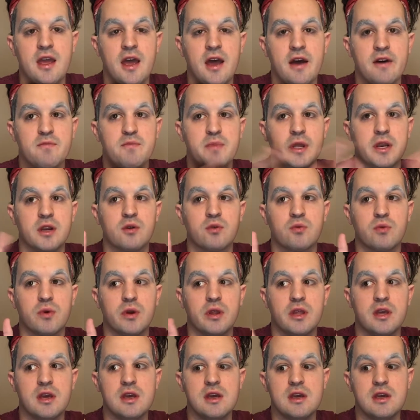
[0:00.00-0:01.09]
have been a
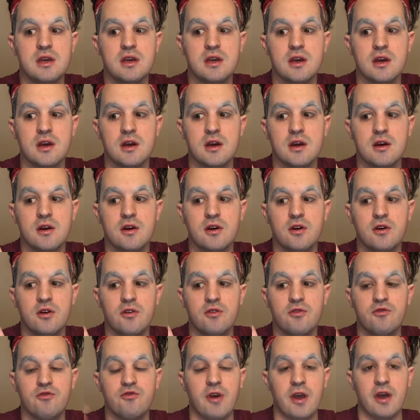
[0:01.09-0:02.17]
really
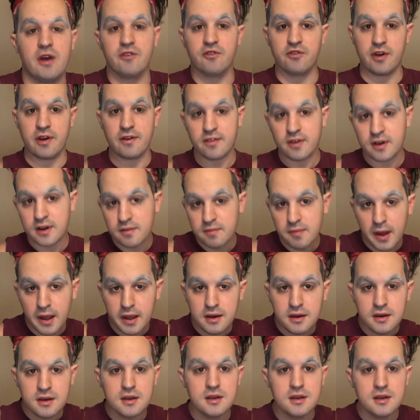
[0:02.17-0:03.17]
fan favorite of mine